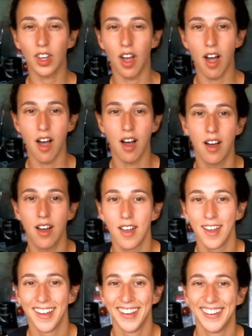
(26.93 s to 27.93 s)
uh,
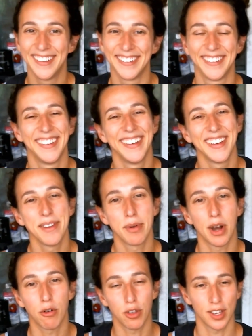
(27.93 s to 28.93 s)
but I
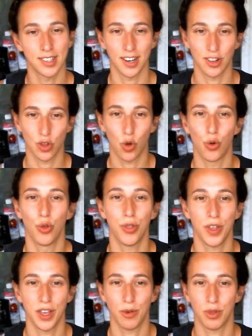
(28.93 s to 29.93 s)
realized I did the whole
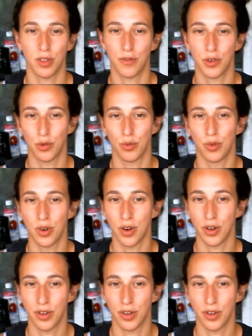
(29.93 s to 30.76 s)
thing with the phone